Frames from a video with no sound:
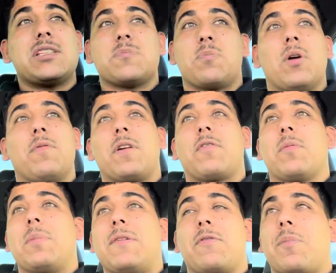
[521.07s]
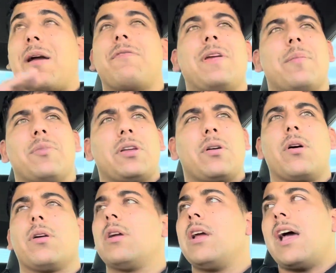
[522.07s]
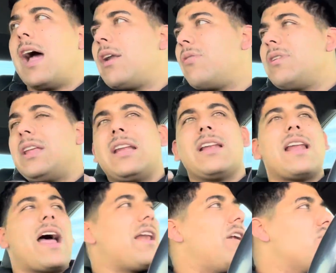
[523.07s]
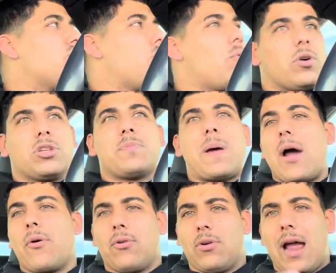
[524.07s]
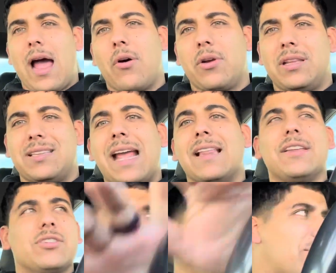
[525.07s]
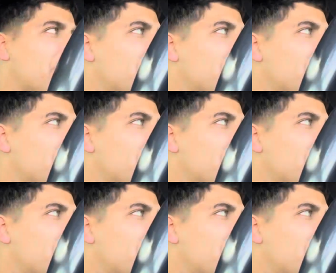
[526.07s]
is perfect for me for my family car. I don't need a 900 horsepower Audi daily driver.